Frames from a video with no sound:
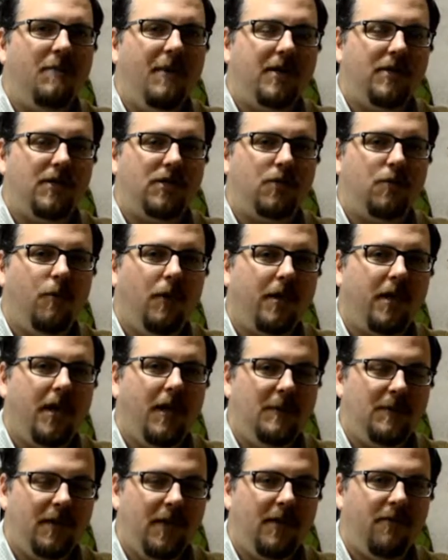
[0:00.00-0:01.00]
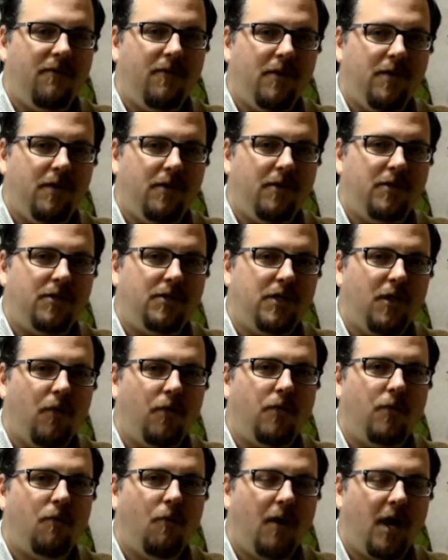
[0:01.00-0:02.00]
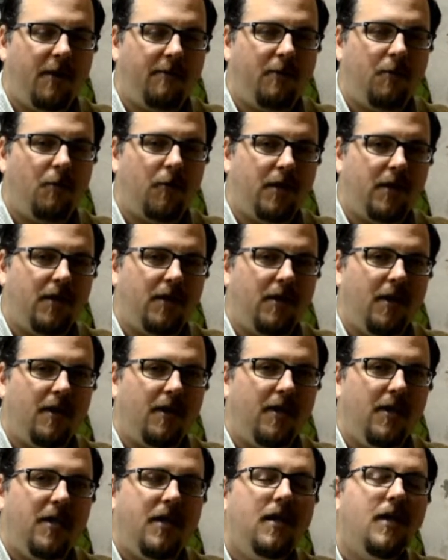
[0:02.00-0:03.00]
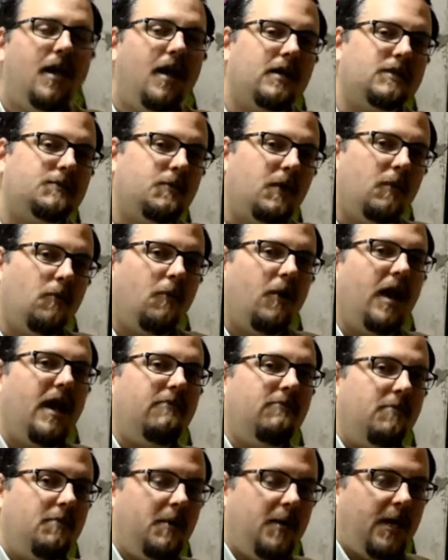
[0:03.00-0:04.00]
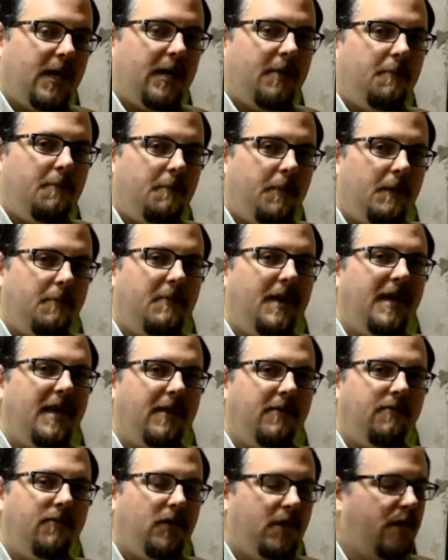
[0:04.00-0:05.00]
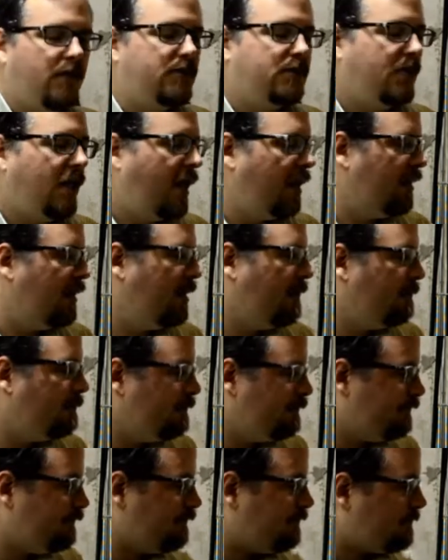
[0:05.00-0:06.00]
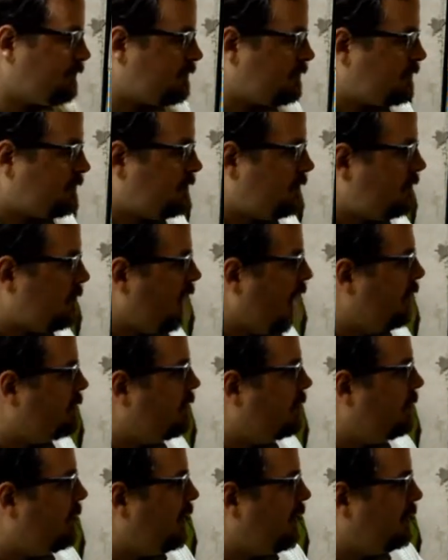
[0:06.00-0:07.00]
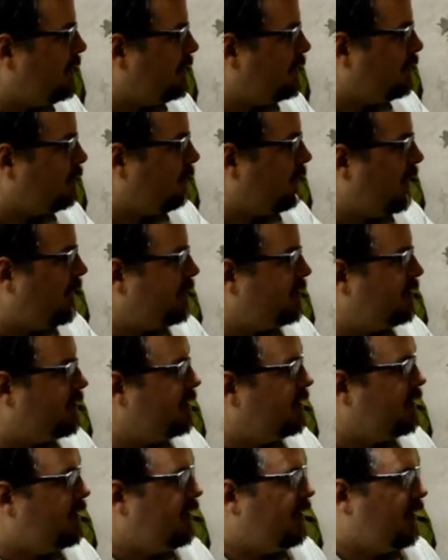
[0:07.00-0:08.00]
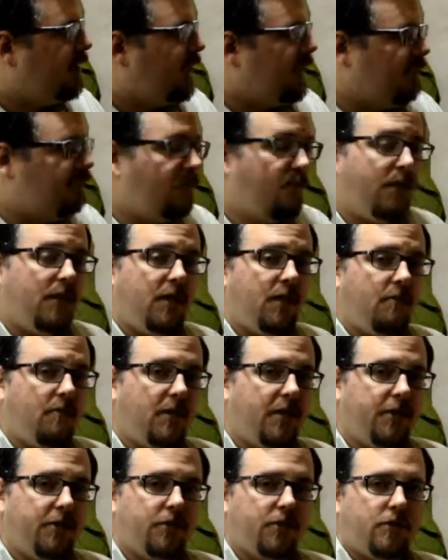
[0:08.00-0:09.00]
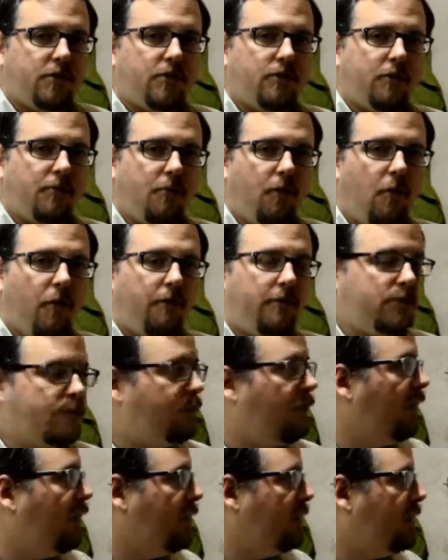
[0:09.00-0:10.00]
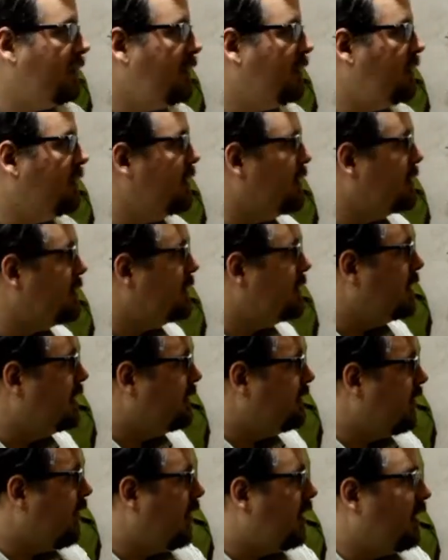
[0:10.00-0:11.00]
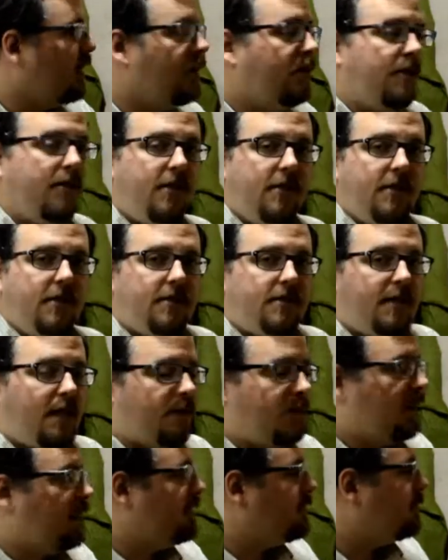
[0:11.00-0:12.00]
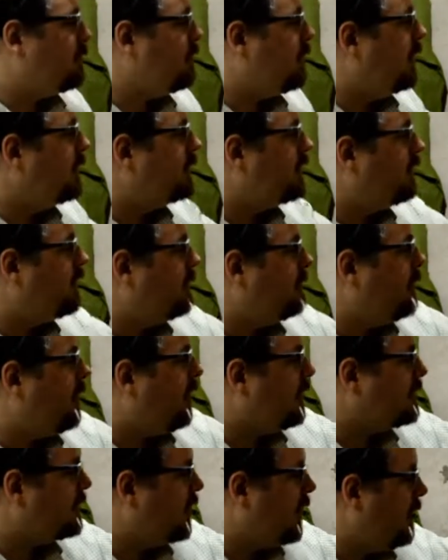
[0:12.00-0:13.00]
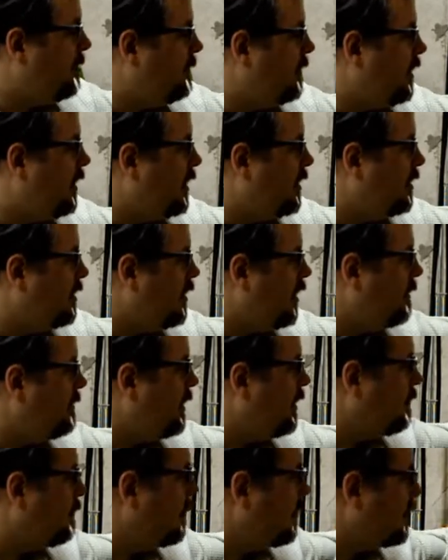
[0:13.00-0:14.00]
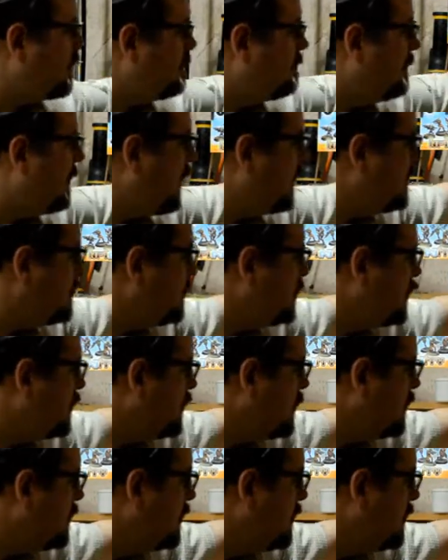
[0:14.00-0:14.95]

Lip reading: to make this quick update video to show you what I've been working on and explain why I've been making videos lately. I've been painting these great infinity miniatures from Corvus Belli. You can see I've kind of set up the inspiration of the box that I bought on my workbench,